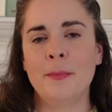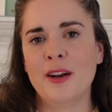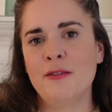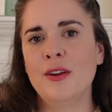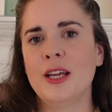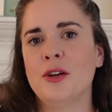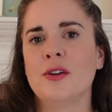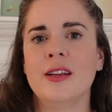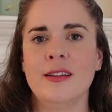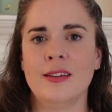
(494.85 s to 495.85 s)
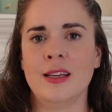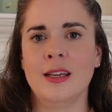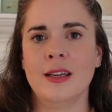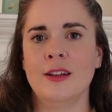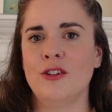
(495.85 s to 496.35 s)
But I feel like you could
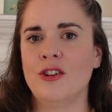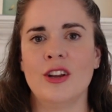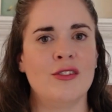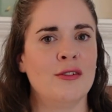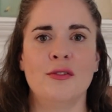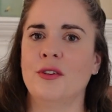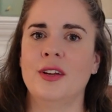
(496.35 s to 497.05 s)
easily change it for